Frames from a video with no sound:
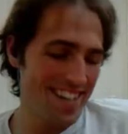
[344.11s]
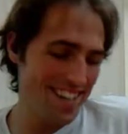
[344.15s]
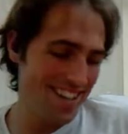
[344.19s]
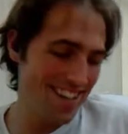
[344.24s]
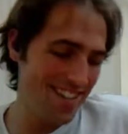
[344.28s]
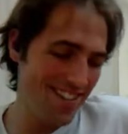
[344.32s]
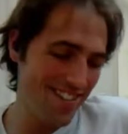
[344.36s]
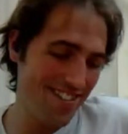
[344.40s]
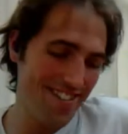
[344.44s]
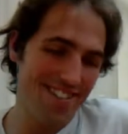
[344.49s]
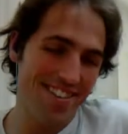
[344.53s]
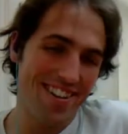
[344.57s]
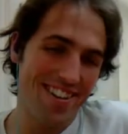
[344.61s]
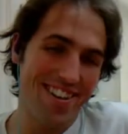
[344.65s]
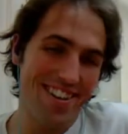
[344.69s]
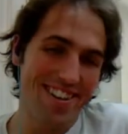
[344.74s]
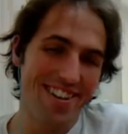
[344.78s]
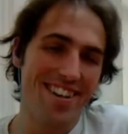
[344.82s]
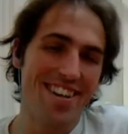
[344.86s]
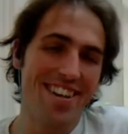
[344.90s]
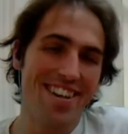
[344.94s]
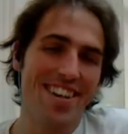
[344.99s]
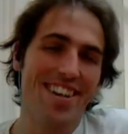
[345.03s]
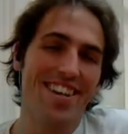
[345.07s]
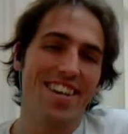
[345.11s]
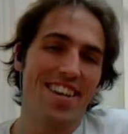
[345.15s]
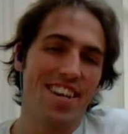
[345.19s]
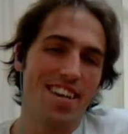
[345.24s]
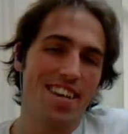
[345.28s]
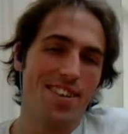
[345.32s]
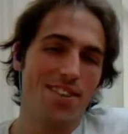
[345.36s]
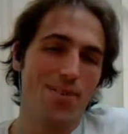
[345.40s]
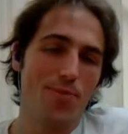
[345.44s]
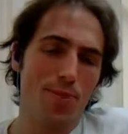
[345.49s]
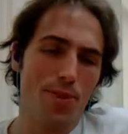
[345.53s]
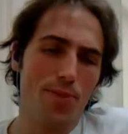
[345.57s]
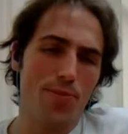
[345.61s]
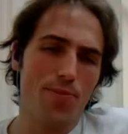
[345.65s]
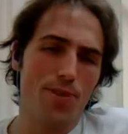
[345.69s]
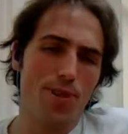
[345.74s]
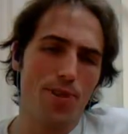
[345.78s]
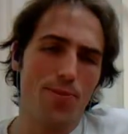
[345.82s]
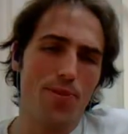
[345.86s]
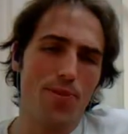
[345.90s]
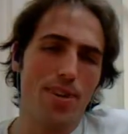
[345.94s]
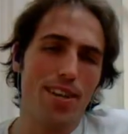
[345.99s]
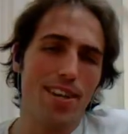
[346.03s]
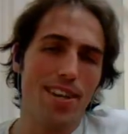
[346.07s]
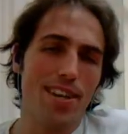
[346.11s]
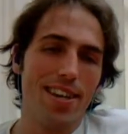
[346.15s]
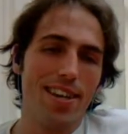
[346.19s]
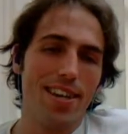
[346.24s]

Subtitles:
So it's a pretty funny one,